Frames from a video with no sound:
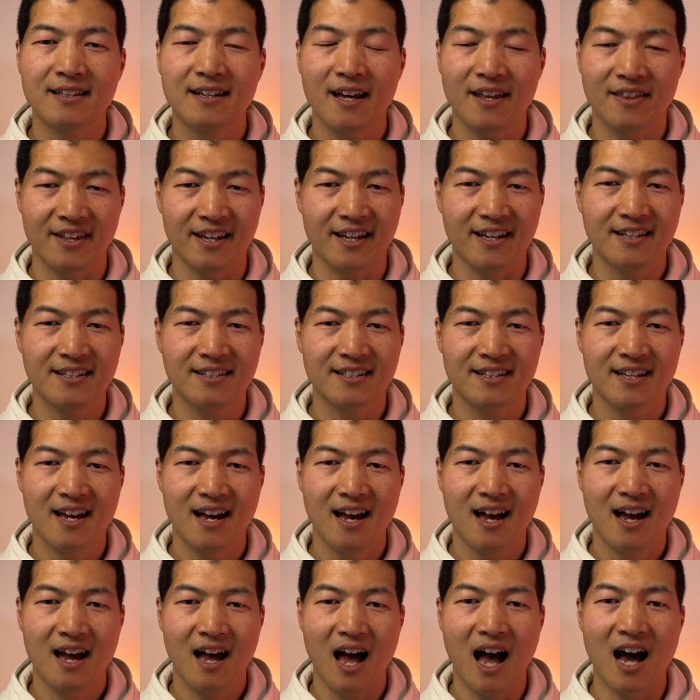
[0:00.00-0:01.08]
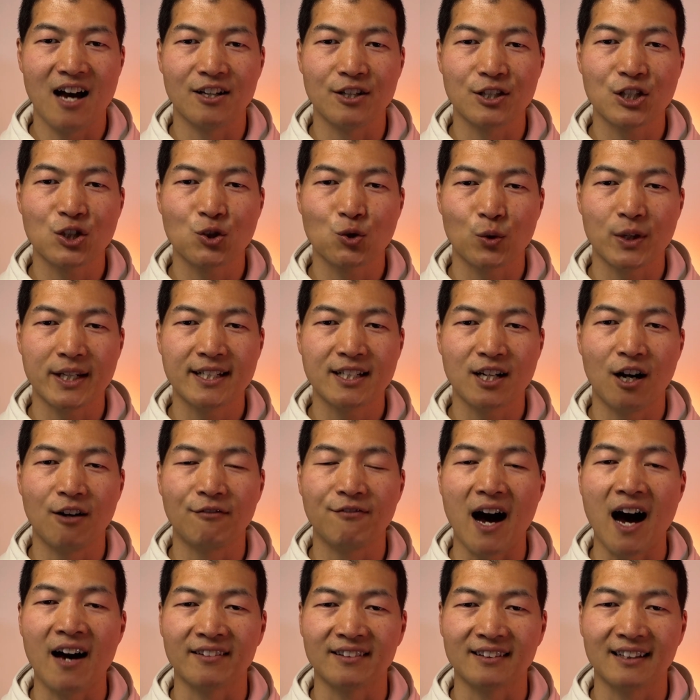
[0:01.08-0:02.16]
These are a string of
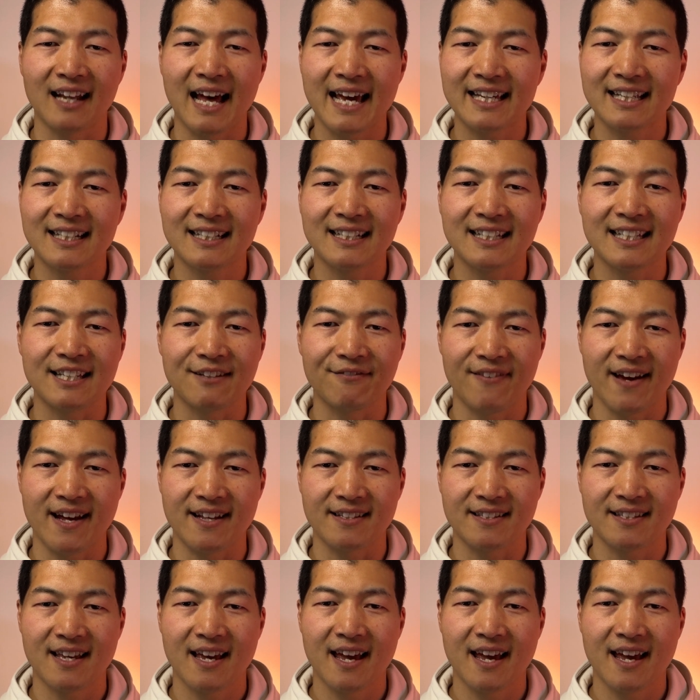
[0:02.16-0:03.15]
unlikely events